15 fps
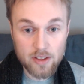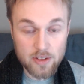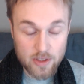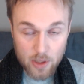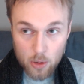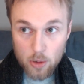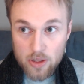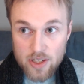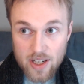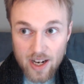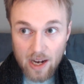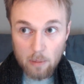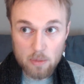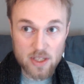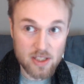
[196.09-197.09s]
No
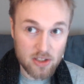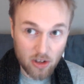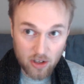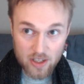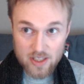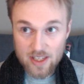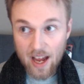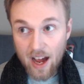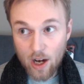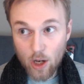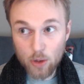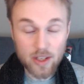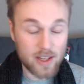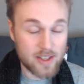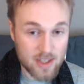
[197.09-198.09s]
type starts
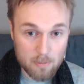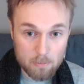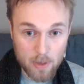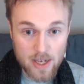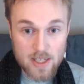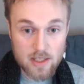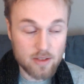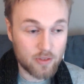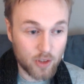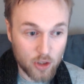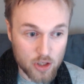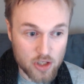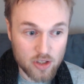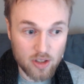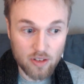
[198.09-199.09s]
out as the best
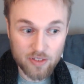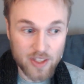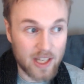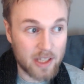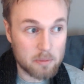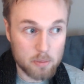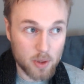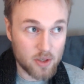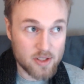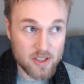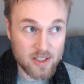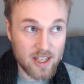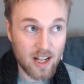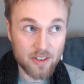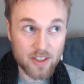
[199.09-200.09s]
version of that
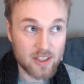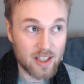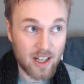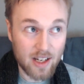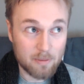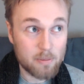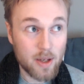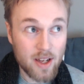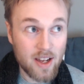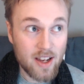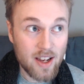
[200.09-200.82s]
personality type.